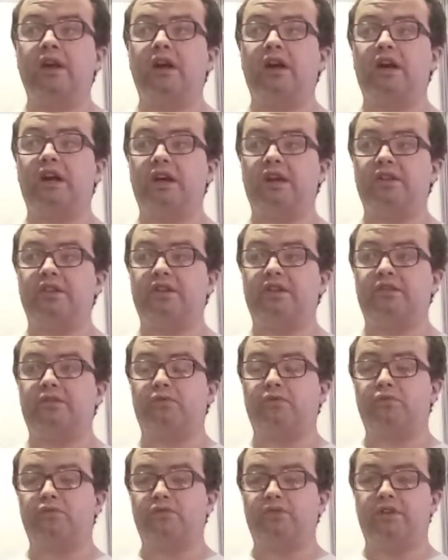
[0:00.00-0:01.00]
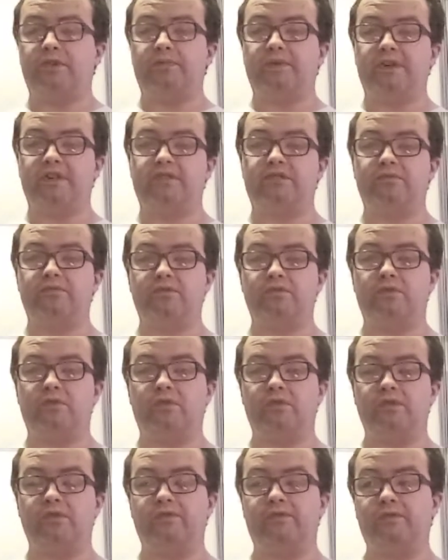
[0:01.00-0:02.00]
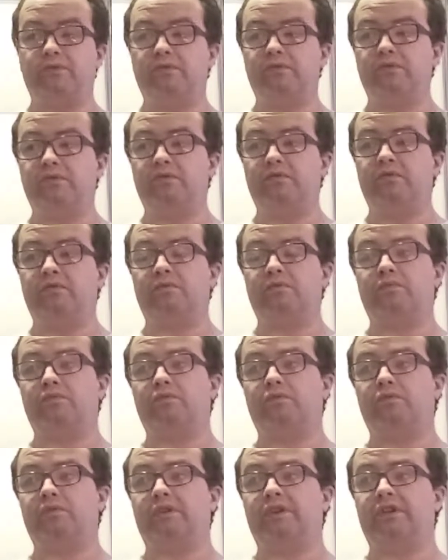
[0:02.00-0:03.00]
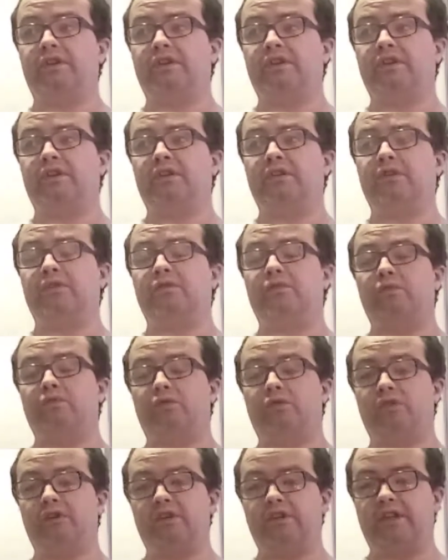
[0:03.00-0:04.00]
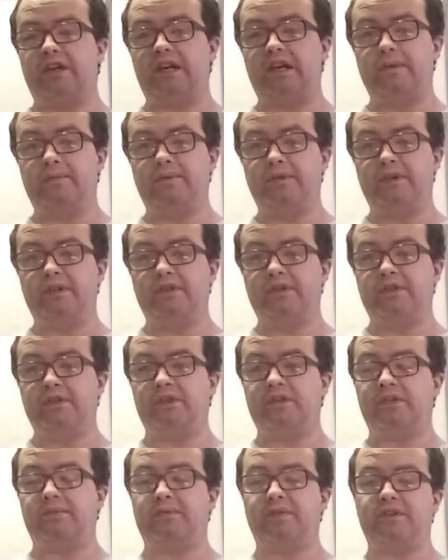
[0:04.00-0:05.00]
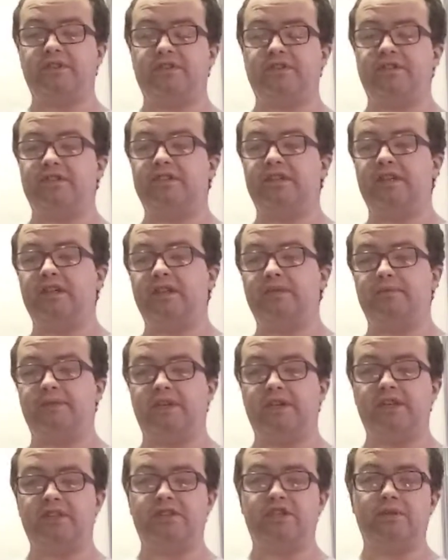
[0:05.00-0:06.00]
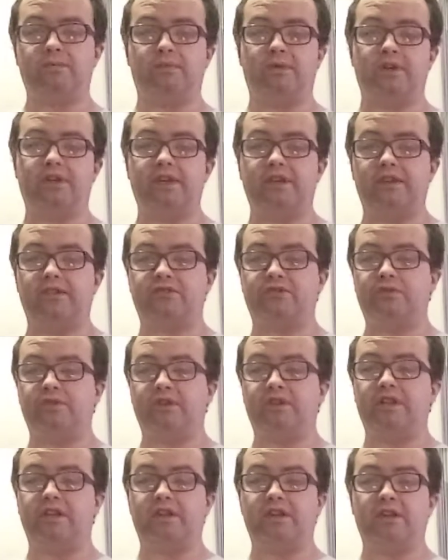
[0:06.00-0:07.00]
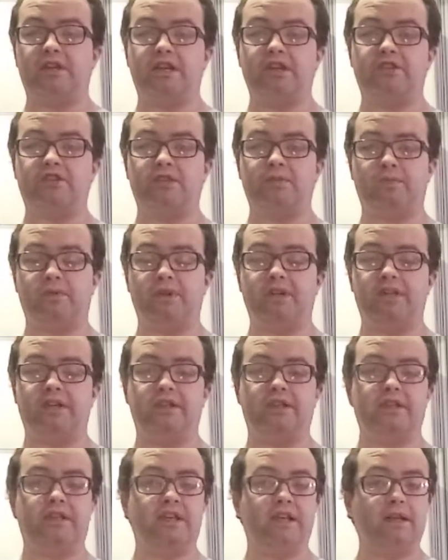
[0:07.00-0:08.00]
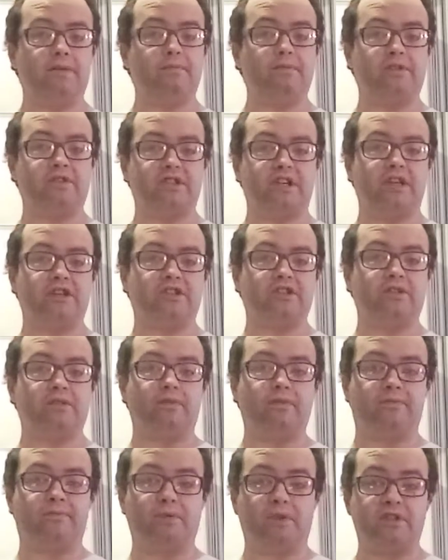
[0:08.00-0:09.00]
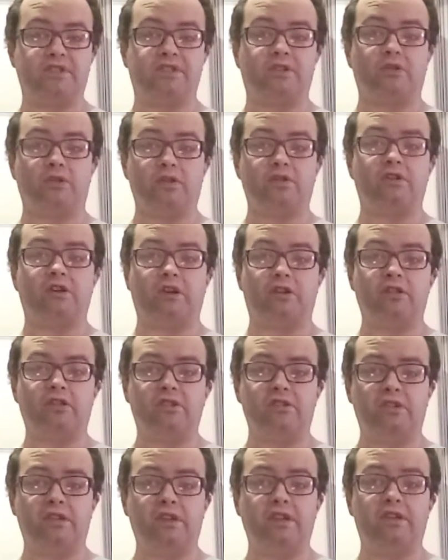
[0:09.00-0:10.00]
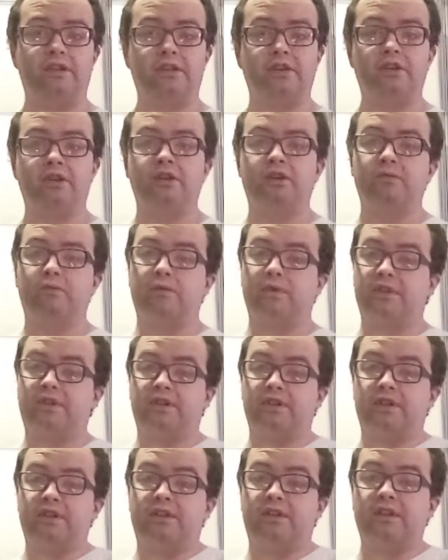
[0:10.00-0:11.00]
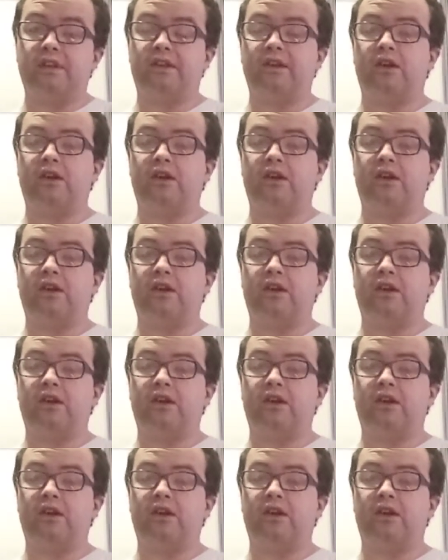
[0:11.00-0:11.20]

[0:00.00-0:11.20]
And I told the person on the phone what had happened, the person's name, the regi plate. So the regi plate and the name is actually with Police Scotland currently. Whether they take it